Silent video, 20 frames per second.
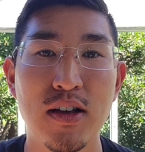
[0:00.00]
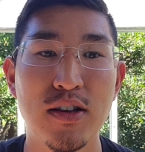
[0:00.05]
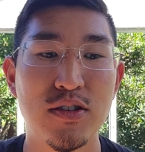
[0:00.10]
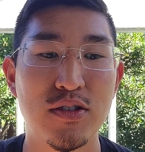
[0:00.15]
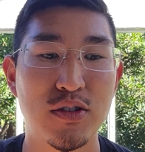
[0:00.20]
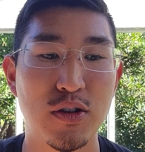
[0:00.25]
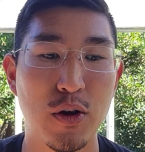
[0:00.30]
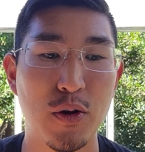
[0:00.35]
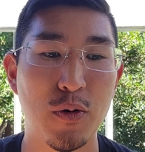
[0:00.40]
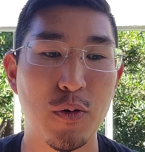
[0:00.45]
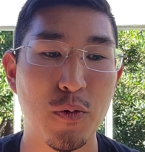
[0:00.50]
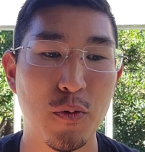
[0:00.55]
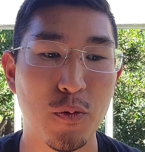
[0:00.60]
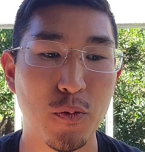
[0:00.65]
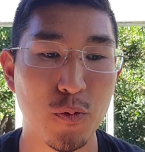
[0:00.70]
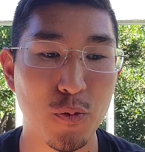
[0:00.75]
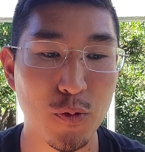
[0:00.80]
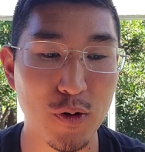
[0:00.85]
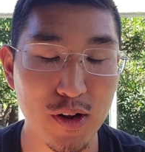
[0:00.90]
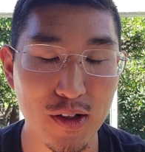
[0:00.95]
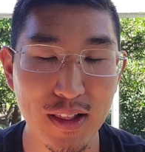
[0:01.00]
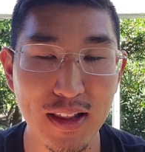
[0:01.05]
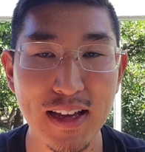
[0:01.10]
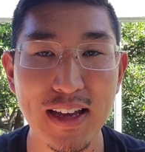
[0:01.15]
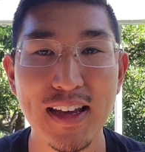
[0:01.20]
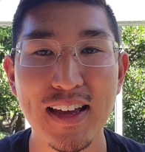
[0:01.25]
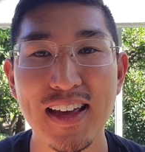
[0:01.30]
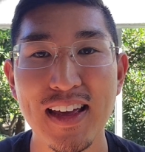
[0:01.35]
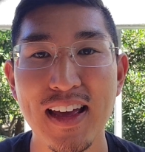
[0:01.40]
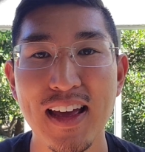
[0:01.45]
So
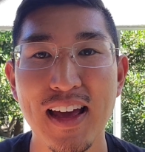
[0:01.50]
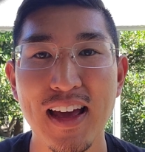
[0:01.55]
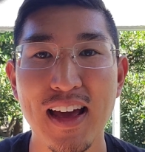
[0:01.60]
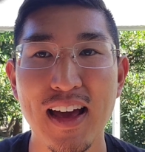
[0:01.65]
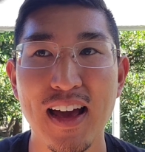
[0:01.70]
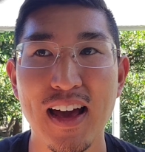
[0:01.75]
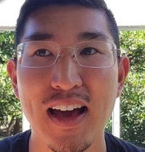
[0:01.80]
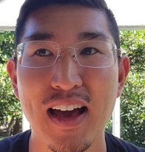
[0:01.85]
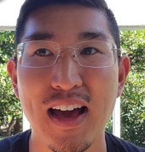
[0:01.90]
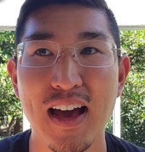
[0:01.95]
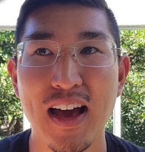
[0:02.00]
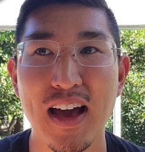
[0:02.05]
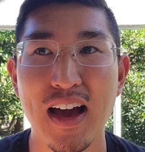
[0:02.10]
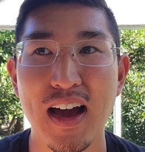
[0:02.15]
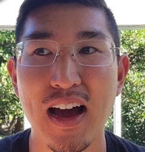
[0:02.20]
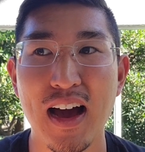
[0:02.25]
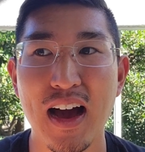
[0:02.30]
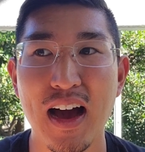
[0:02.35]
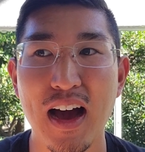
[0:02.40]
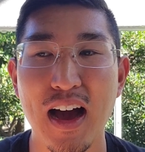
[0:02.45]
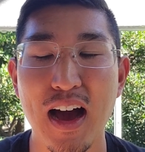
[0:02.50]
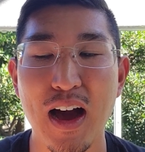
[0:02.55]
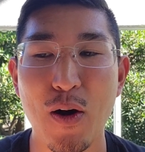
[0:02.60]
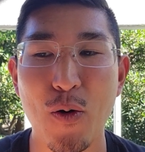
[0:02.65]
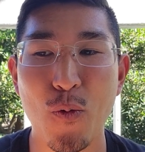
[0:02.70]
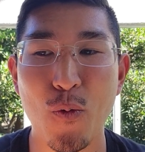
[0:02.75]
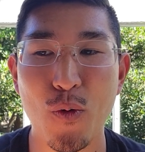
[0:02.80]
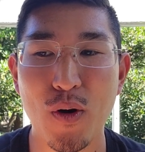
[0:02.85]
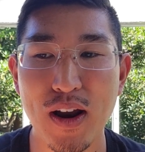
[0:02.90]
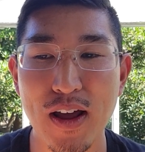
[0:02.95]
really
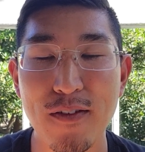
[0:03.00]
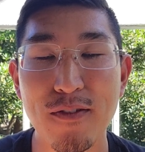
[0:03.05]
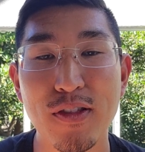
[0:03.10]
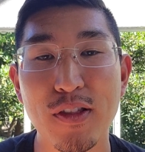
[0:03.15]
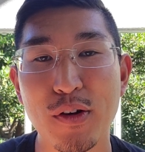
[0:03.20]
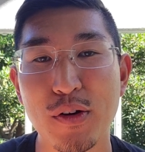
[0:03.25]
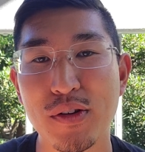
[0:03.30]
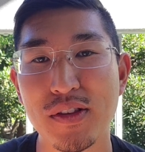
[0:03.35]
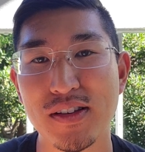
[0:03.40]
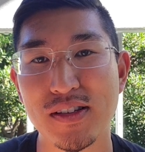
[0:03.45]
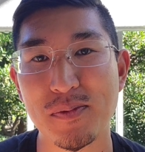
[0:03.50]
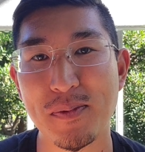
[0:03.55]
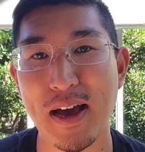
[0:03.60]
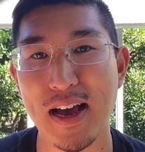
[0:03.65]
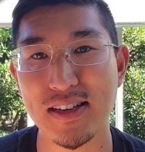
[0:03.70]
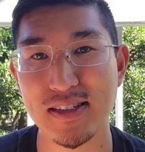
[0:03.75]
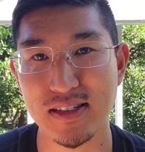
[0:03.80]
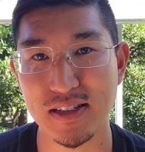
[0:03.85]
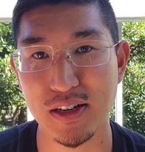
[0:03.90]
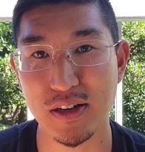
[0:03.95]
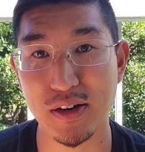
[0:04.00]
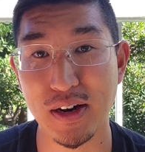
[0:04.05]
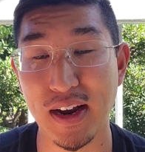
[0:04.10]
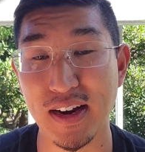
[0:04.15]
what I've learned this past year,